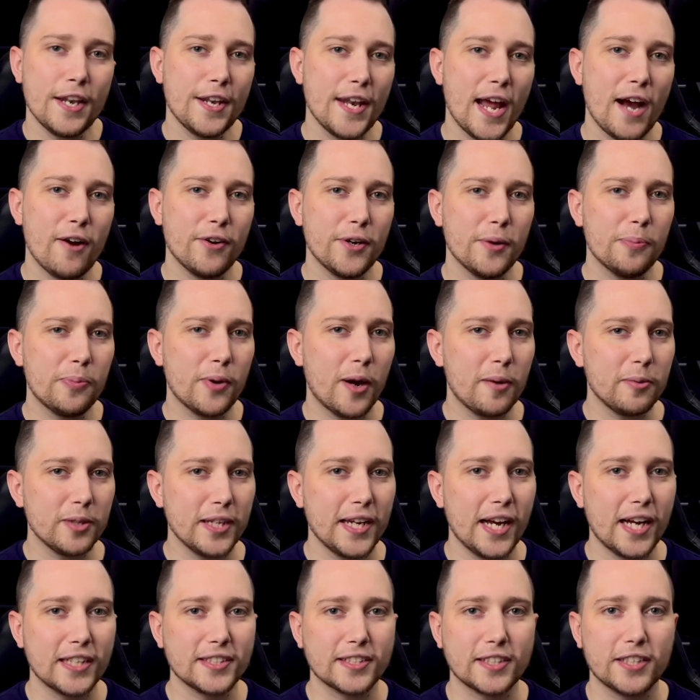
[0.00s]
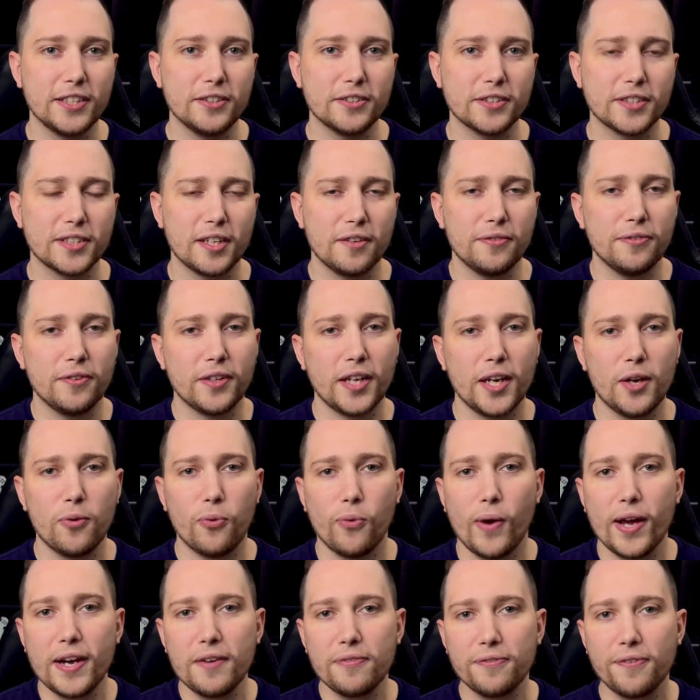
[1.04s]
Now, you're probably asking yourself, okay,
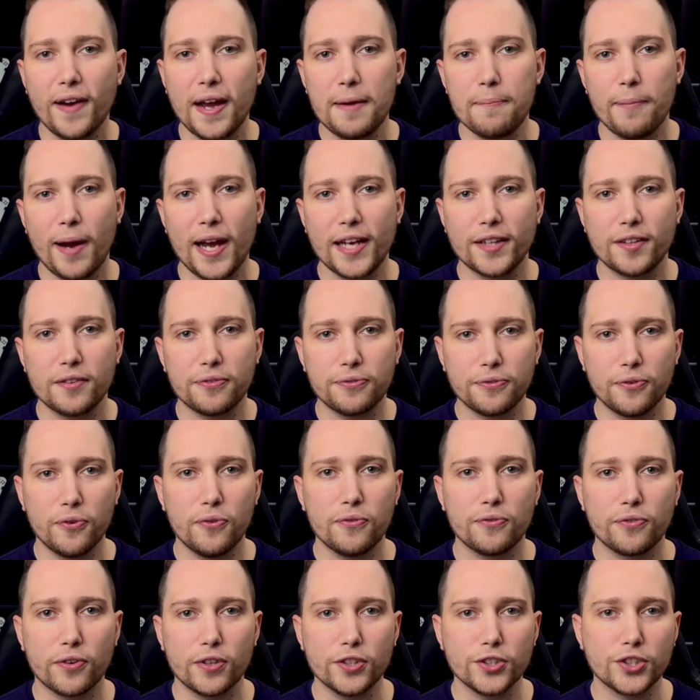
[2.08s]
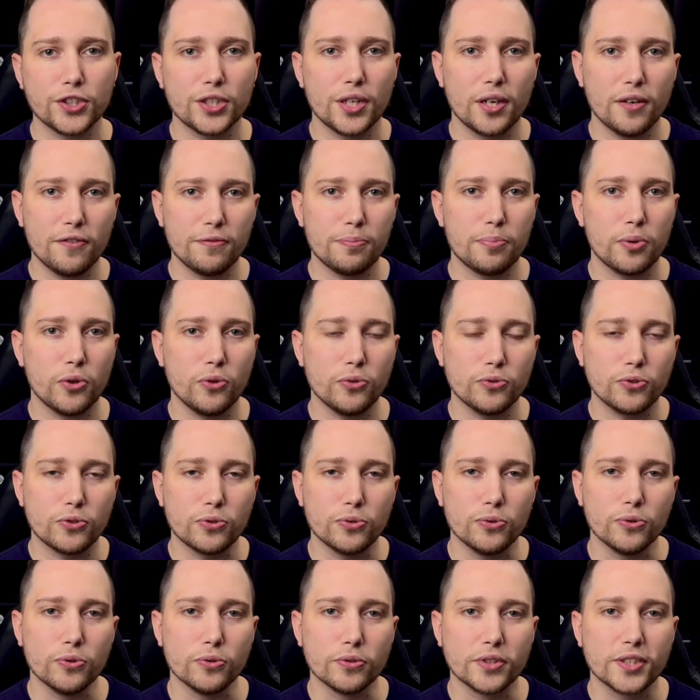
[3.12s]
what if I buy the full version of Pro
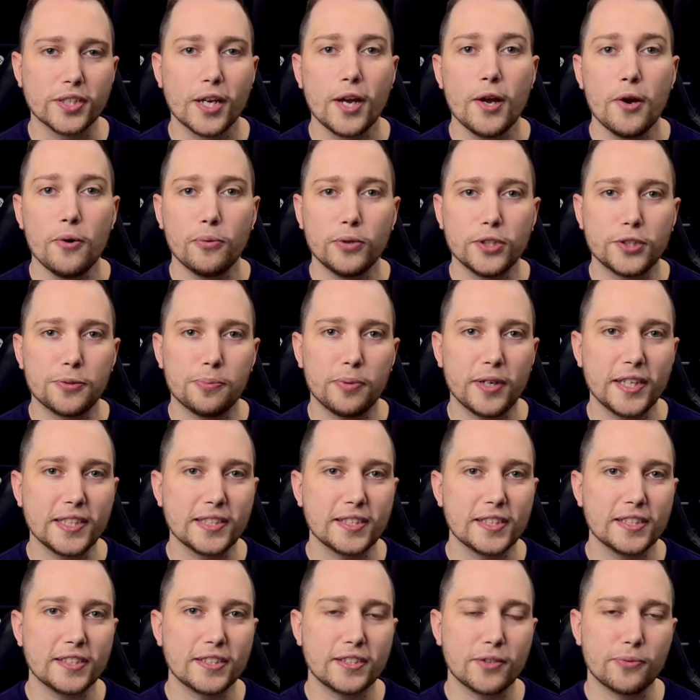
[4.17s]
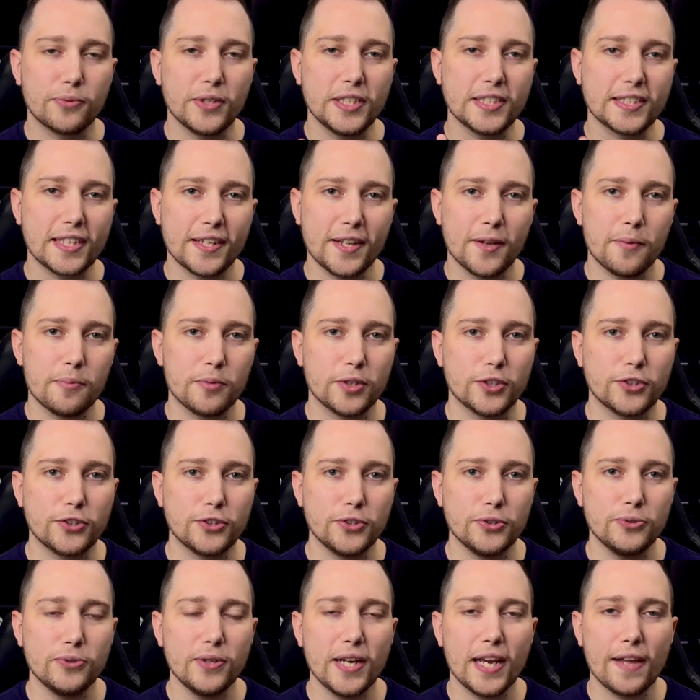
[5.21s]
Tools? Which brings us to reason number
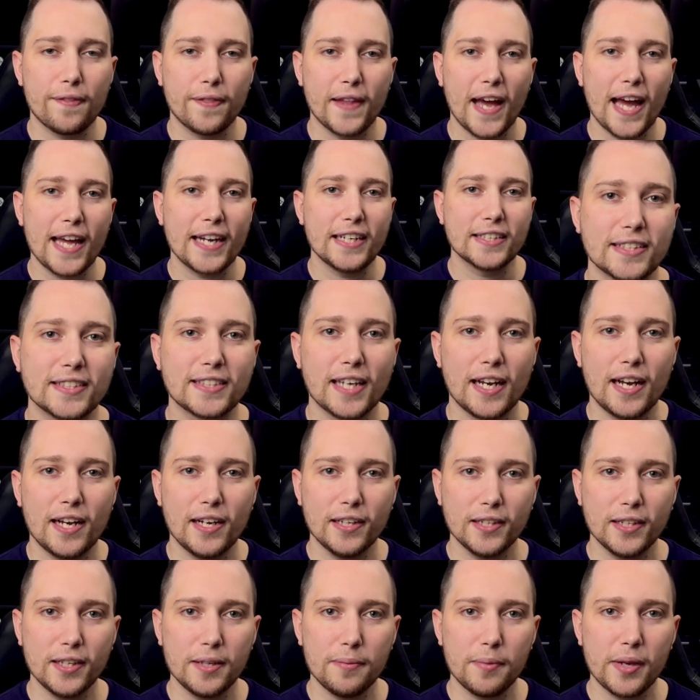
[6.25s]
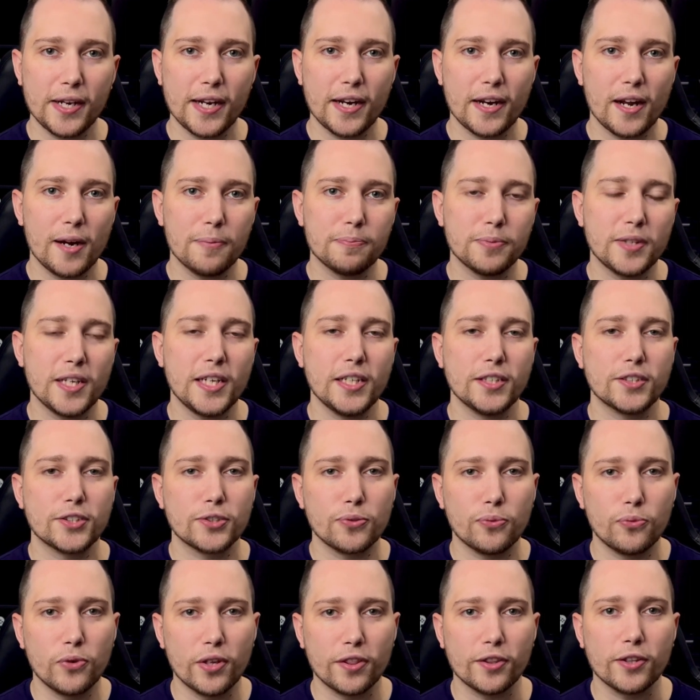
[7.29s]
two, and that is unlimited updates
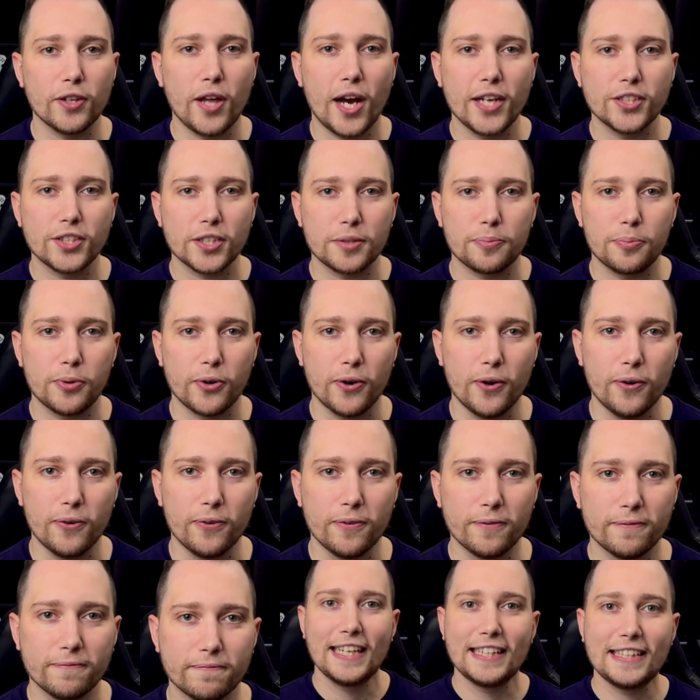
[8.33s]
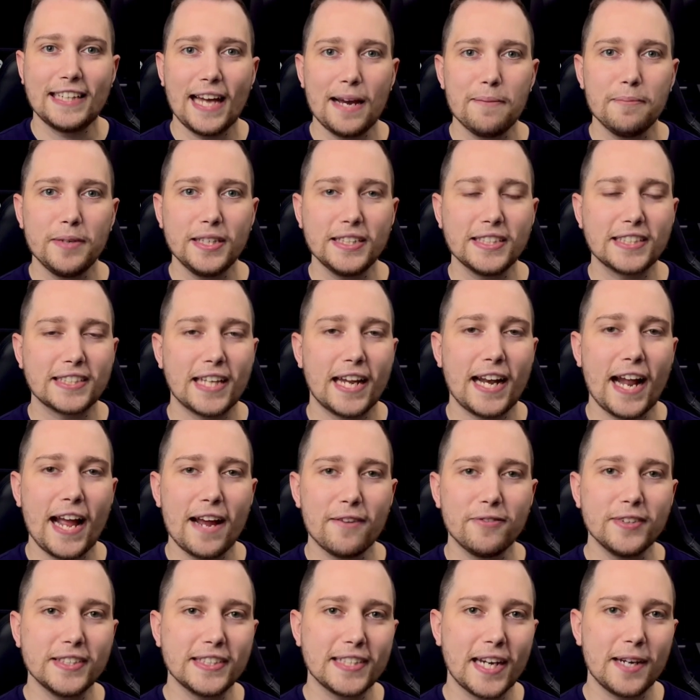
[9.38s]
with Logic Pro. That means that
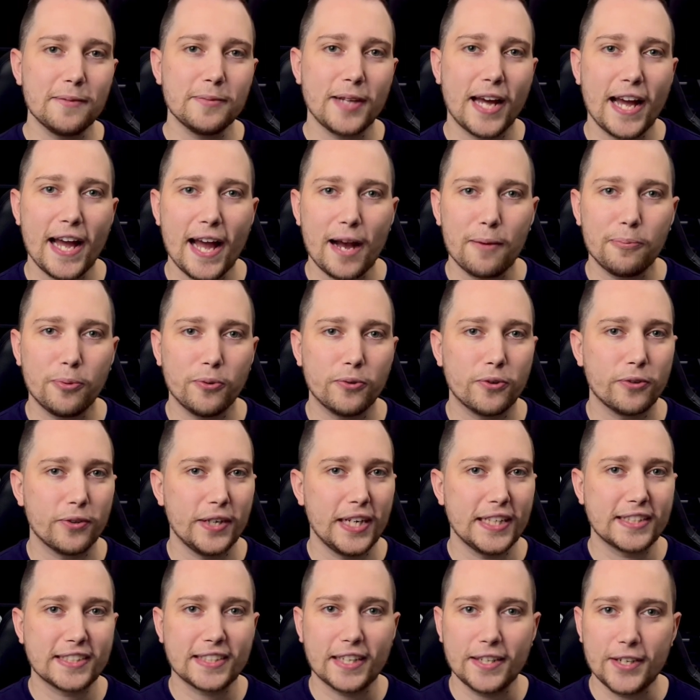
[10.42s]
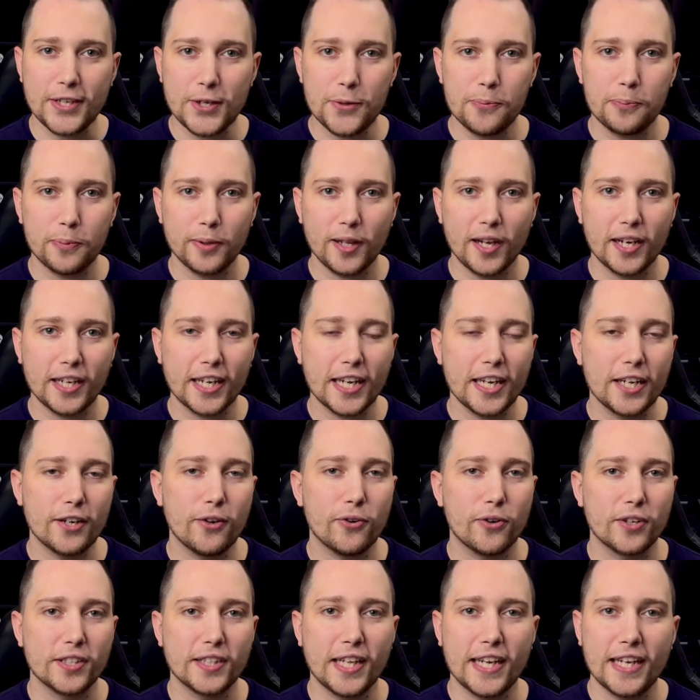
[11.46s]
every time that Apple creates a new plugin
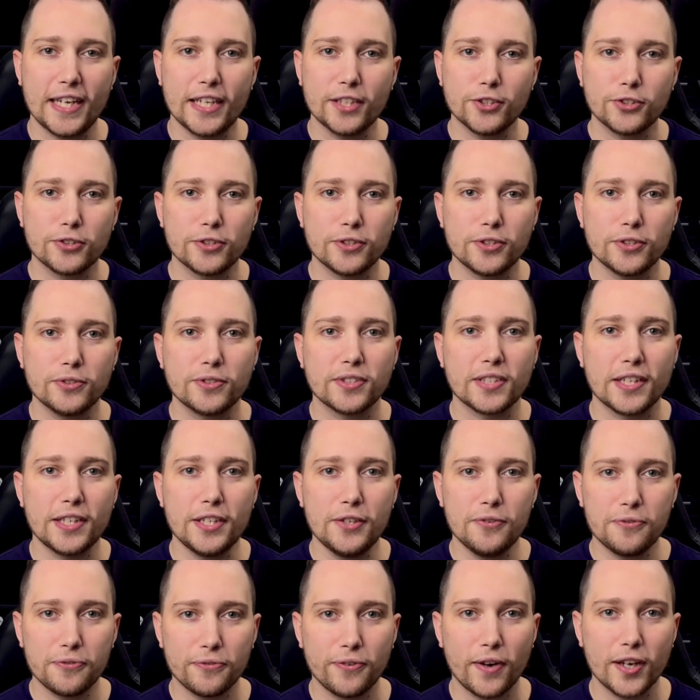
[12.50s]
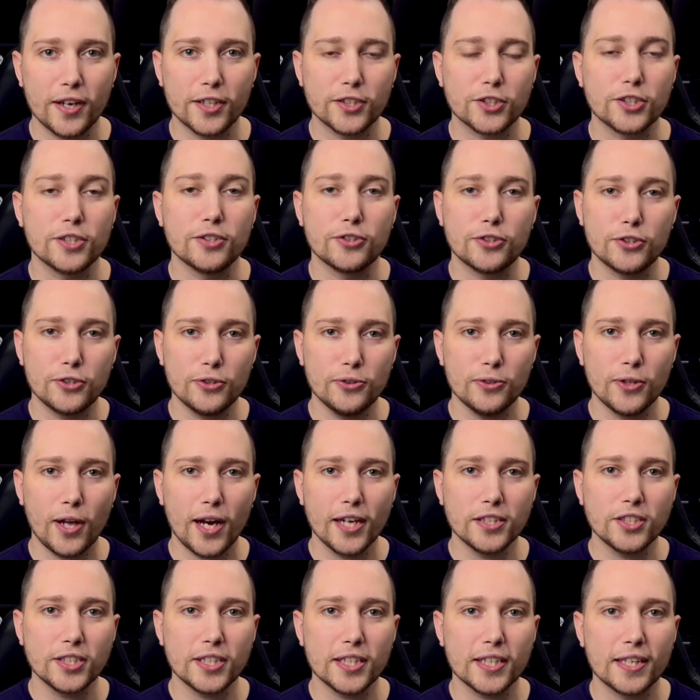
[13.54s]
or they introduce a new function to
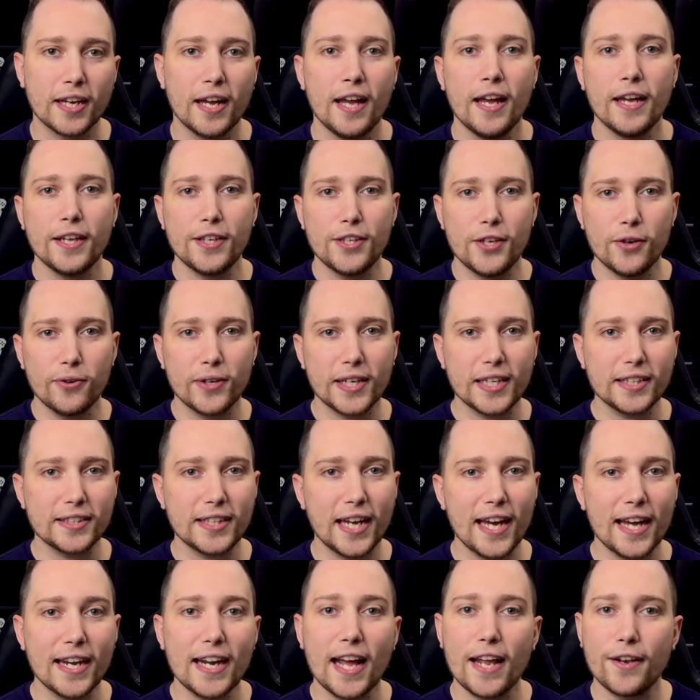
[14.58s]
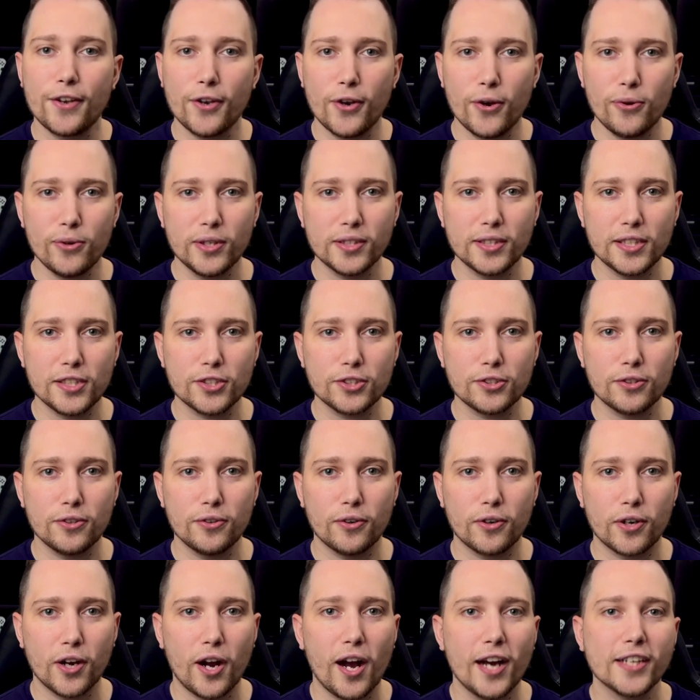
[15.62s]
Logic, you'll get that at no additional
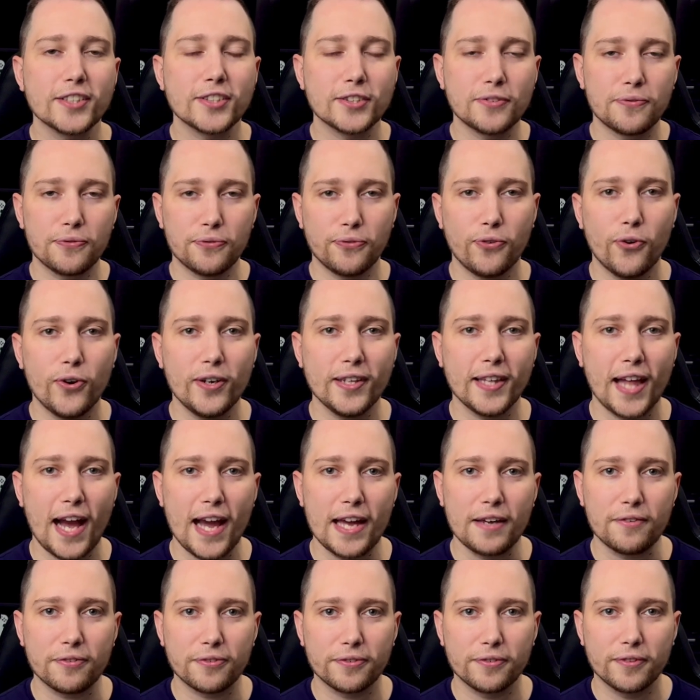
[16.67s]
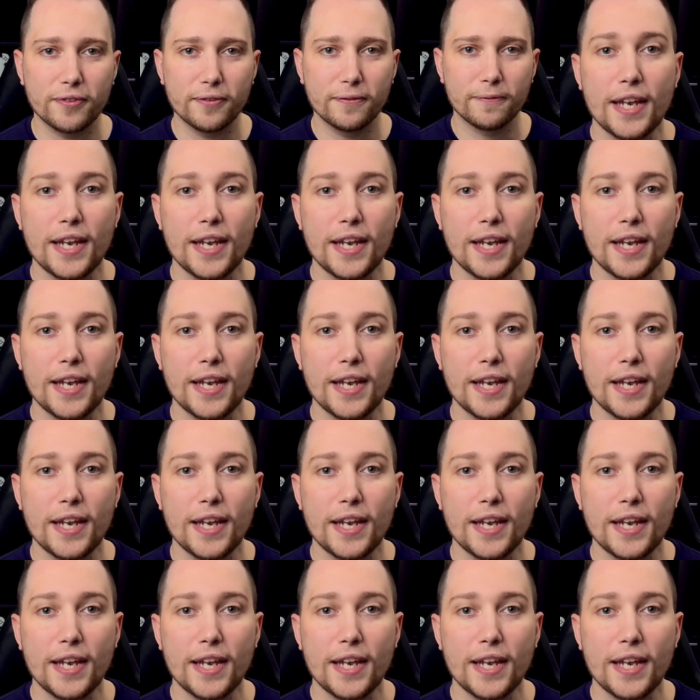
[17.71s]
cost for life.